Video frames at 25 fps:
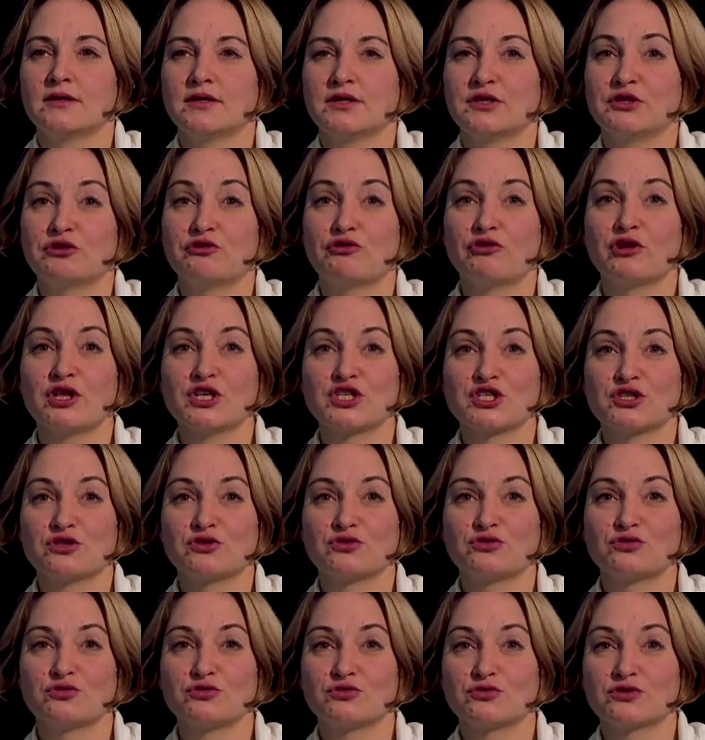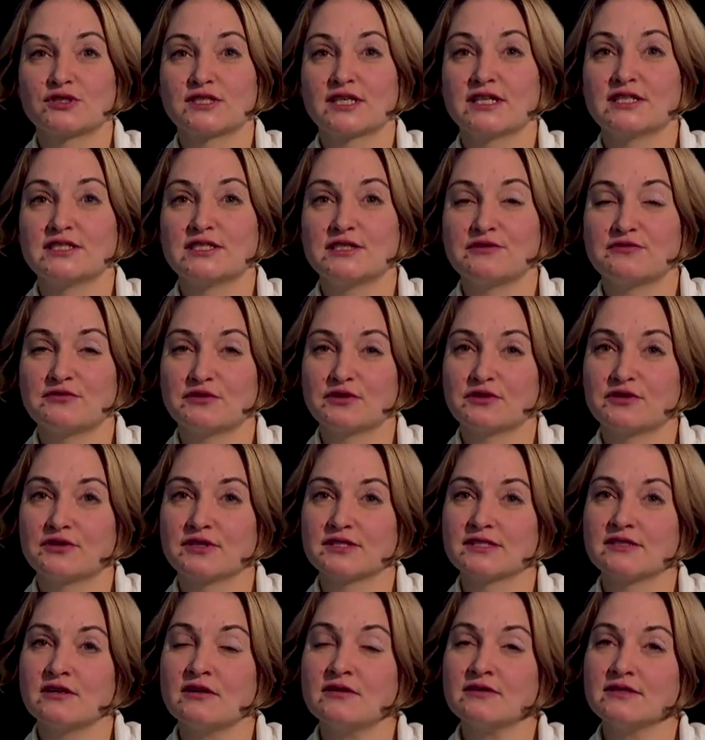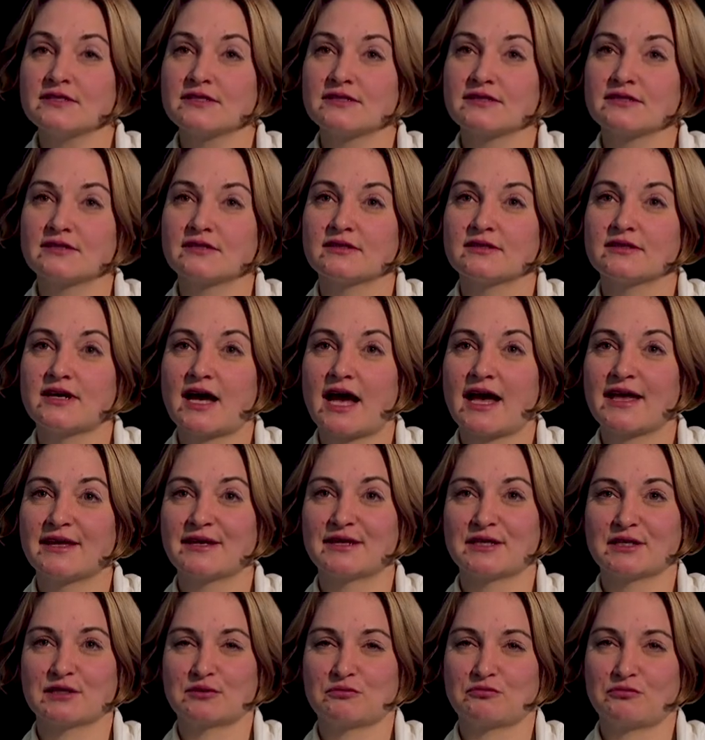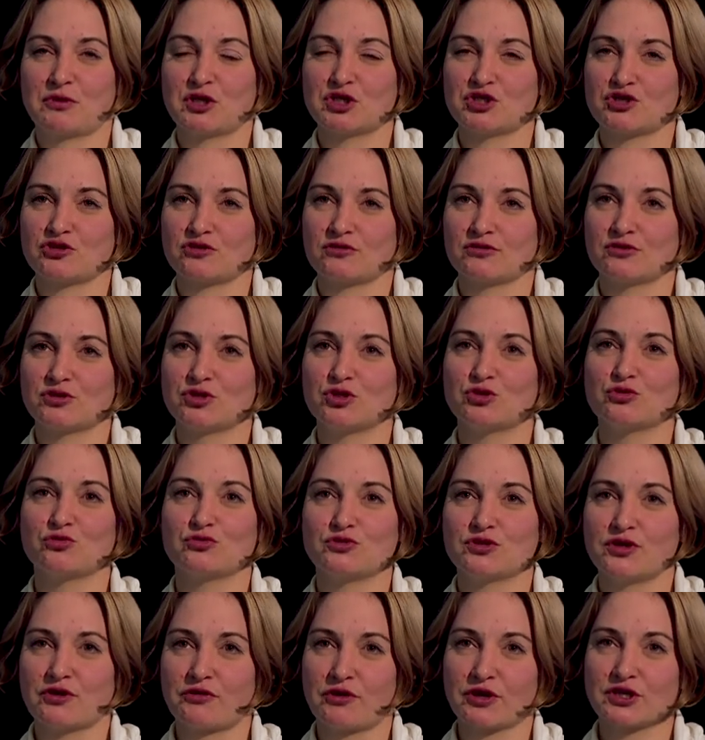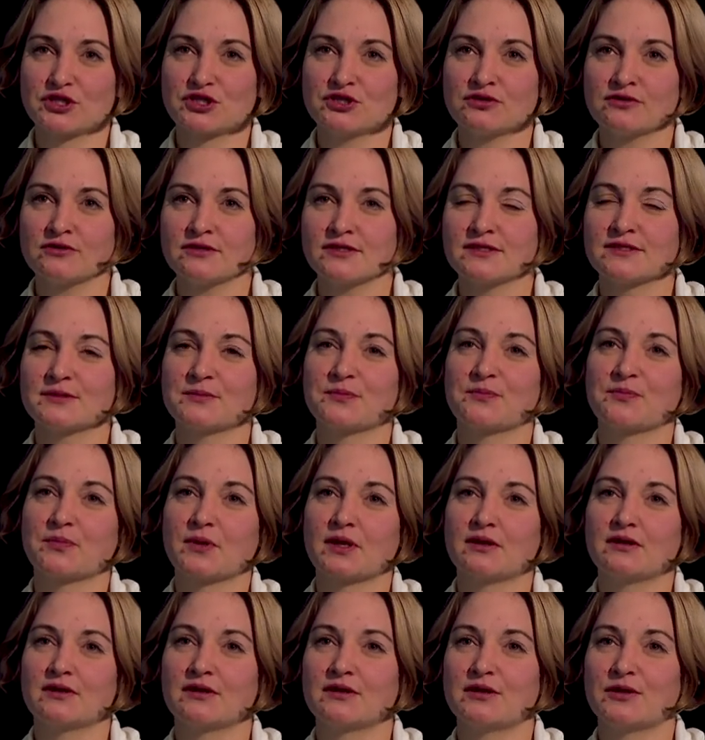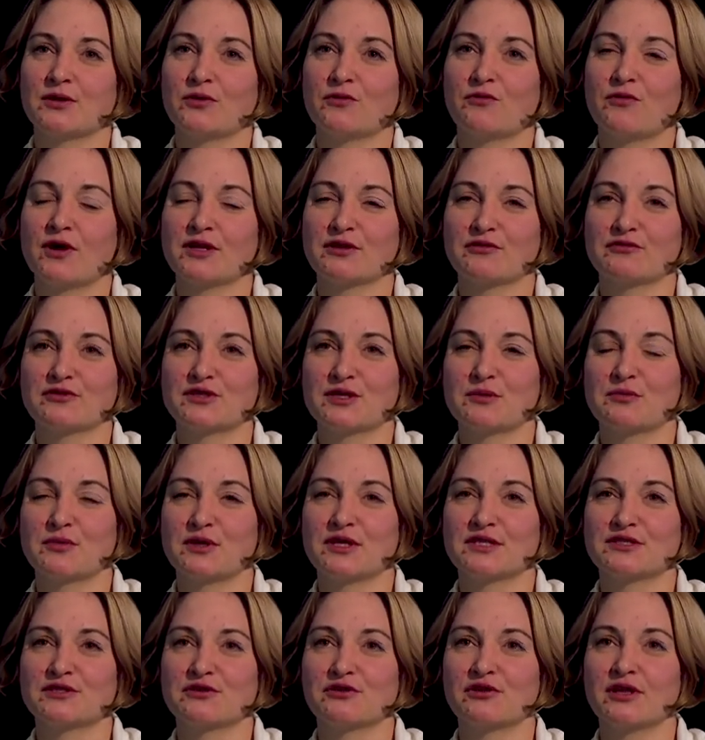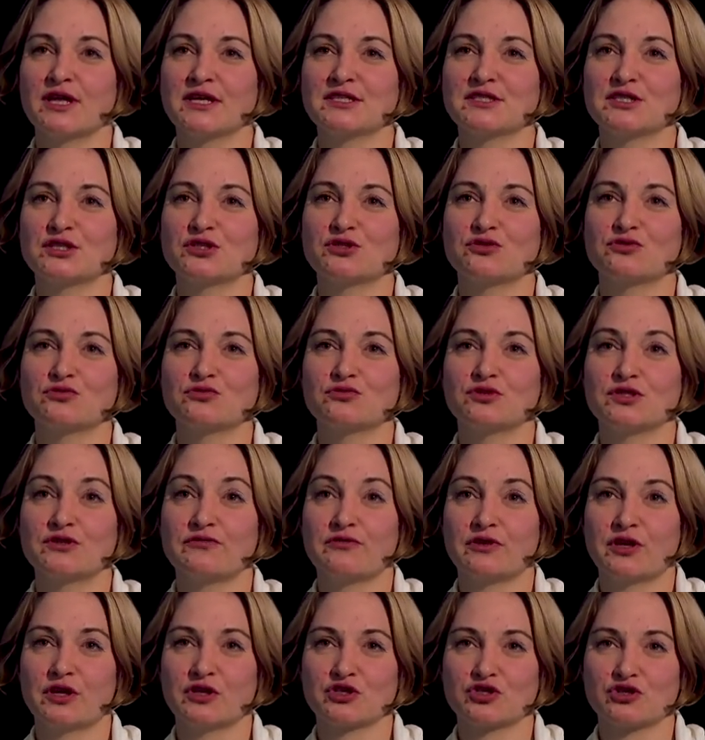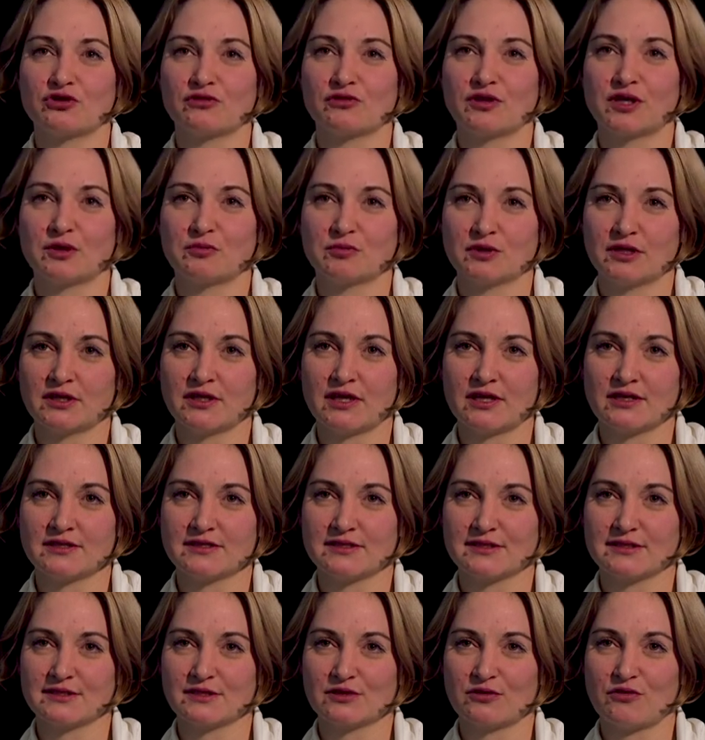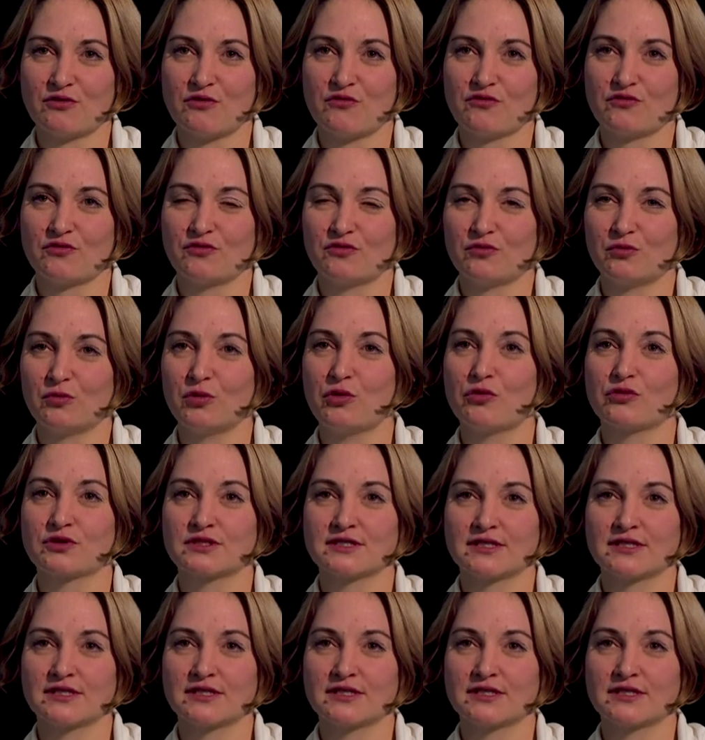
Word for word: In relation to scientific results, I can mention two directions. Uh, one of them is related to differential cryptanalysis of block